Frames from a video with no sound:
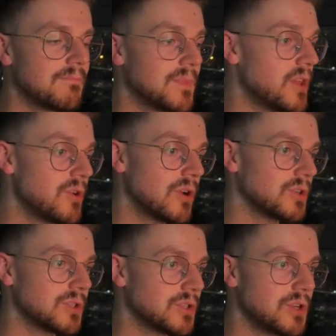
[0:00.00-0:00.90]
Now you could
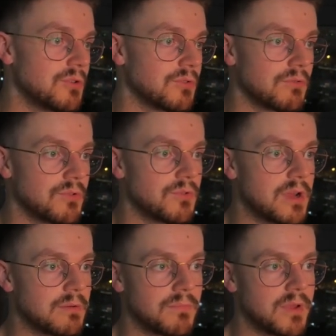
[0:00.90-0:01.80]
also just go through,
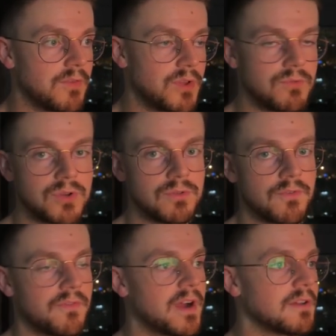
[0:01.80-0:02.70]
and if you knew the
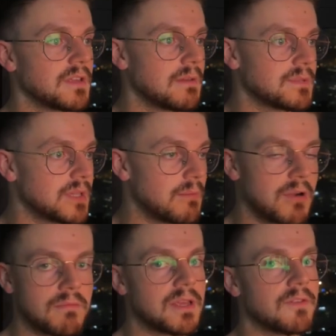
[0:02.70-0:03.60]
file names, that'd
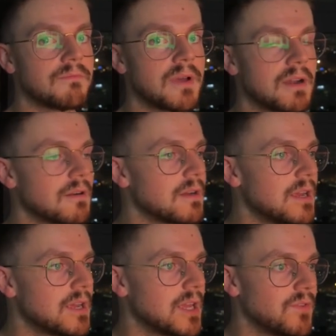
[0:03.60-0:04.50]
probably be even better
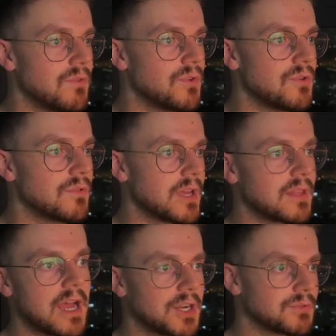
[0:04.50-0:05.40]
if you knew like the
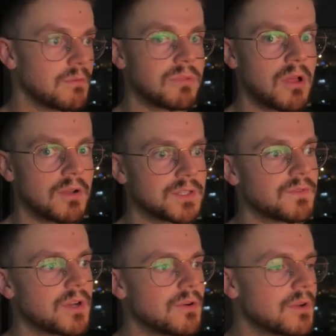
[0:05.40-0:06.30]
actual blocks of
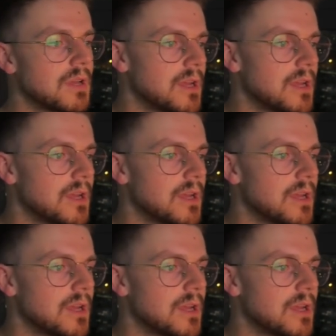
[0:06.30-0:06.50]
code.